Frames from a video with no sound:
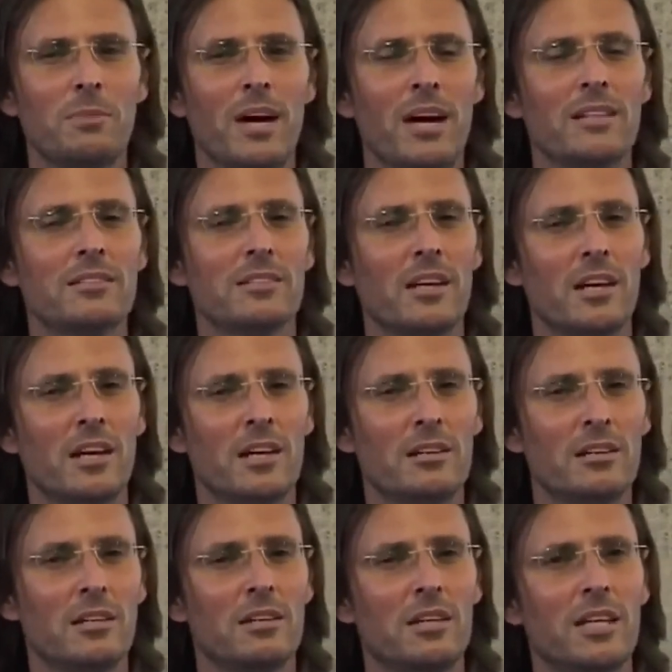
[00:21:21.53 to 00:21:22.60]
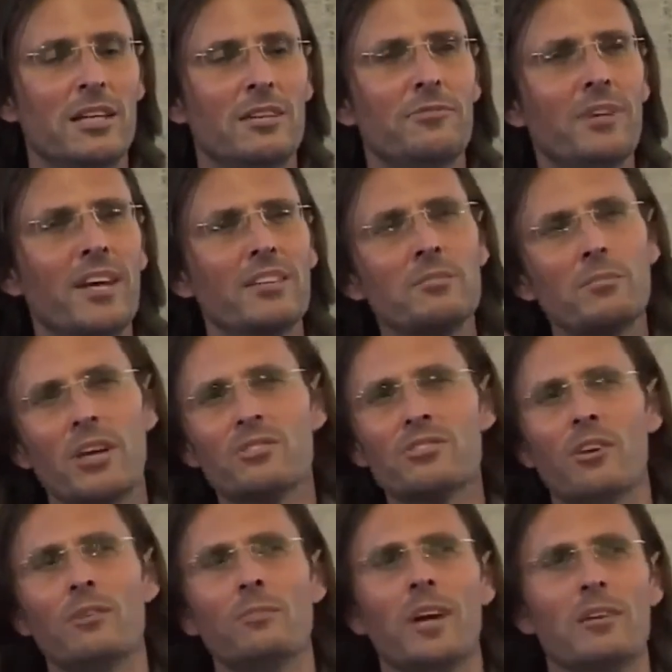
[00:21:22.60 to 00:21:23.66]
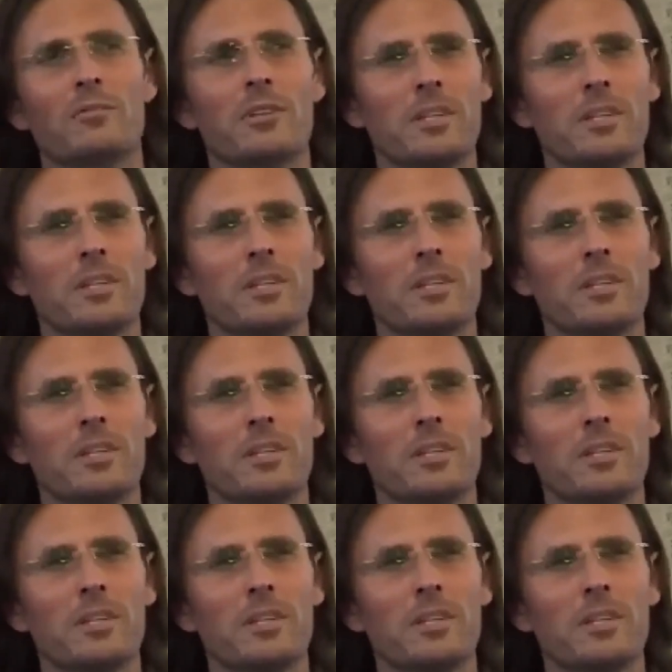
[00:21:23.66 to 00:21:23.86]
But it affected my soulmate